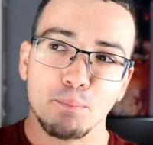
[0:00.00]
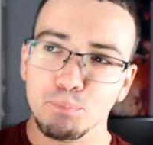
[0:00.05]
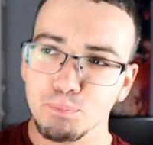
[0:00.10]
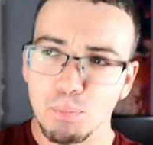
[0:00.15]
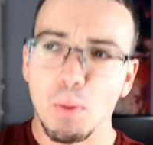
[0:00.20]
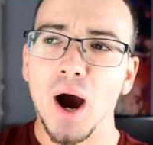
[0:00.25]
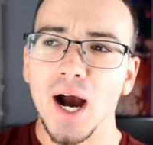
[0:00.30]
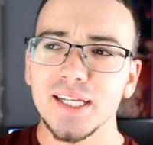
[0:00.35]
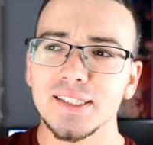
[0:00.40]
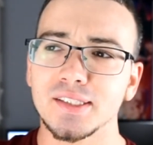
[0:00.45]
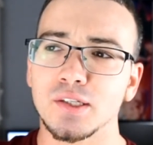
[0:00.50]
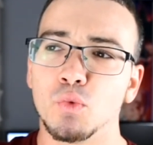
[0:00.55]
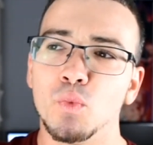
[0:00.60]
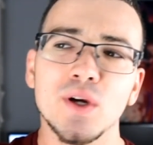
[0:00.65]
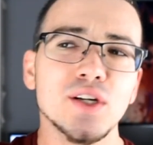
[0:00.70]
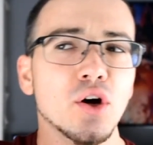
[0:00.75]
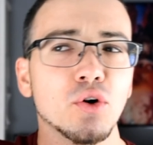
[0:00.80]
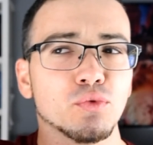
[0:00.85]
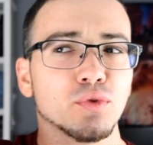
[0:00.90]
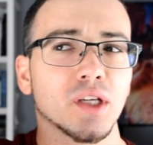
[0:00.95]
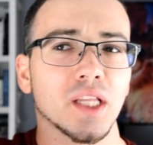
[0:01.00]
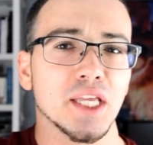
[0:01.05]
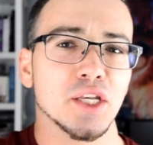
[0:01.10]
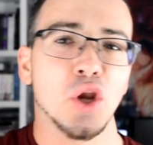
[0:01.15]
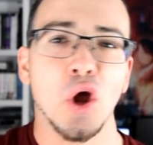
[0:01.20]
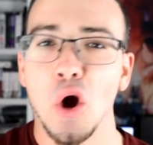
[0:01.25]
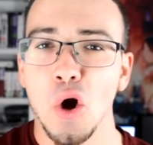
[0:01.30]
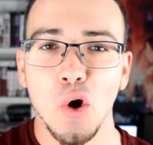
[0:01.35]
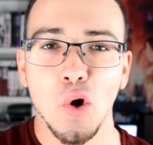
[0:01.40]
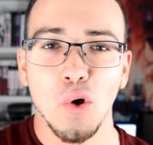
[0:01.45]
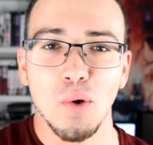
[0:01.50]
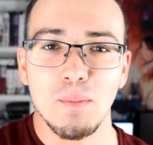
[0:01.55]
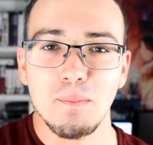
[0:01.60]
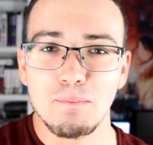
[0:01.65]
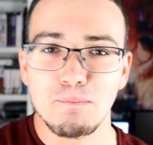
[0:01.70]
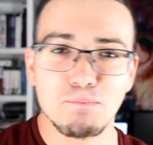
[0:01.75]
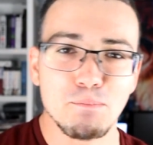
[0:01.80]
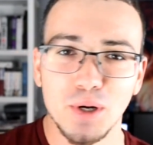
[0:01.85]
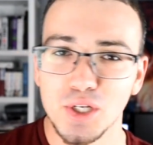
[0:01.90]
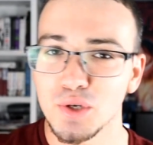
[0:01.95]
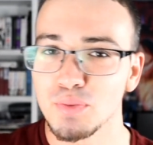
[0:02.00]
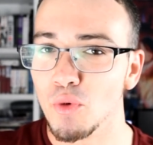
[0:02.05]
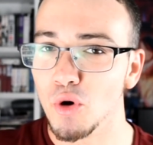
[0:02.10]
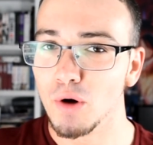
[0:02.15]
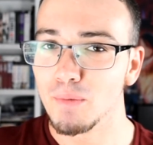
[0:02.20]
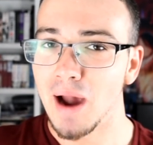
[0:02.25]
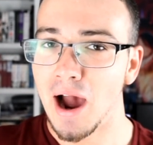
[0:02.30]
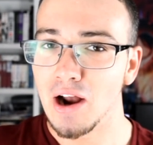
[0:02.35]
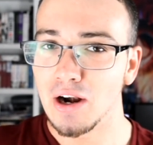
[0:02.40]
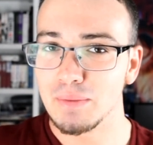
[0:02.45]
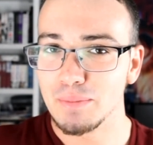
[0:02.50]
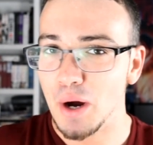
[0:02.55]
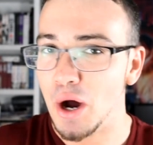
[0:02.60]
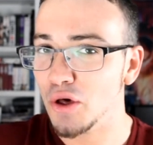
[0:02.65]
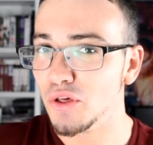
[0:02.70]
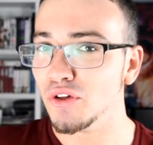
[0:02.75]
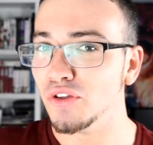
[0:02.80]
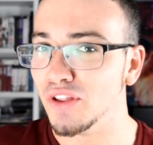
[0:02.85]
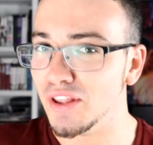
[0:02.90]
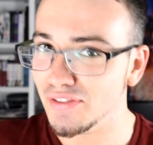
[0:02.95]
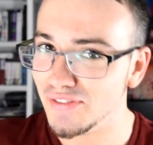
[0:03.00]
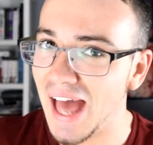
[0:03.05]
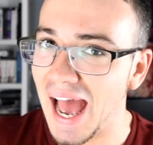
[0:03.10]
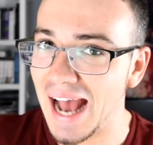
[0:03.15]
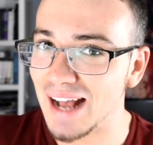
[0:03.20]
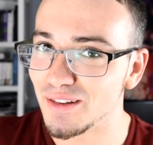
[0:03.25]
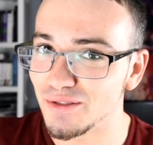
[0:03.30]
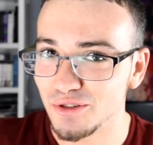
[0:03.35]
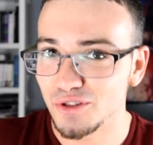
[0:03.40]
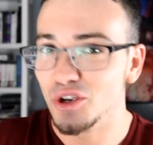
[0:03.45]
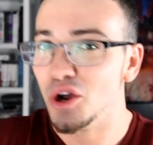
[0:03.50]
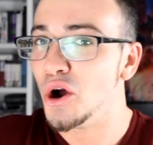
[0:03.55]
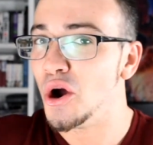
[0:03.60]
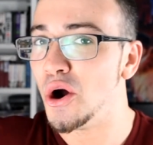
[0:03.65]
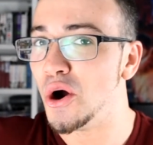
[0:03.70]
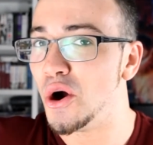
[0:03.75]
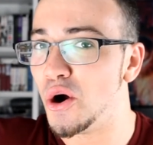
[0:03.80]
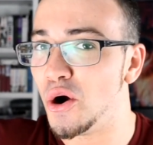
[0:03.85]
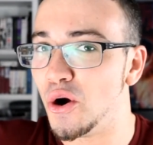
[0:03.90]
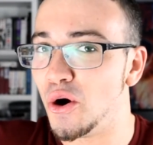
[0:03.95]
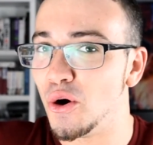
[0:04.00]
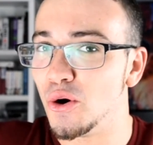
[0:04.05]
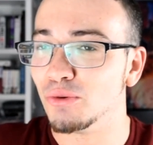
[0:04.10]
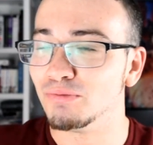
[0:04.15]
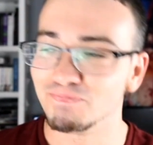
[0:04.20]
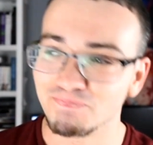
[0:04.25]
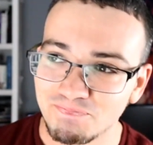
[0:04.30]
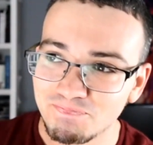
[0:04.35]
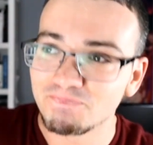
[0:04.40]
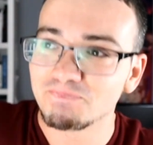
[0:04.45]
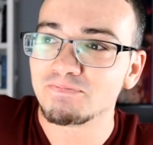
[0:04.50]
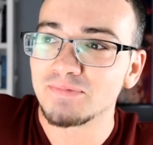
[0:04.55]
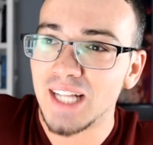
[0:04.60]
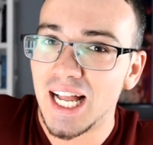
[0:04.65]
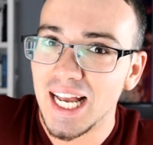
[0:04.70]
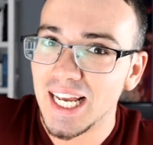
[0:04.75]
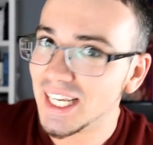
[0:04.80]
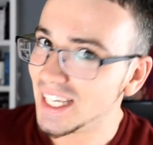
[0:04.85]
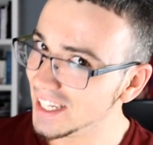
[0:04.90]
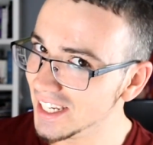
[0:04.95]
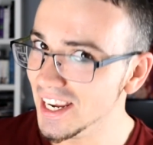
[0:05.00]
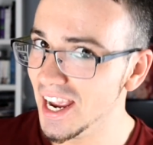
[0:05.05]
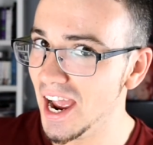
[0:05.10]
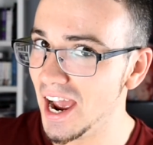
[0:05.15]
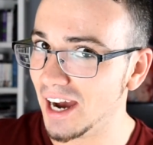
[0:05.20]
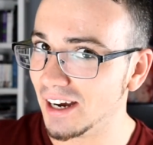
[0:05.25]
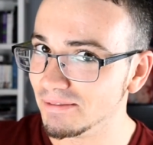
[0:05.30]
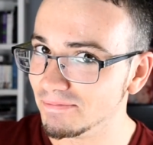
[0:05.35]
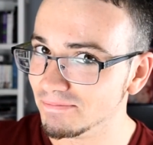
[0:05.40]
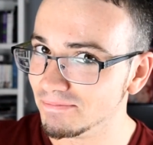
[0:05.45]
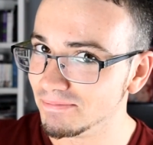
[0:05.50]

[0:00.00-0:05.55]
But we don't really know much more about him other than that, so yeah.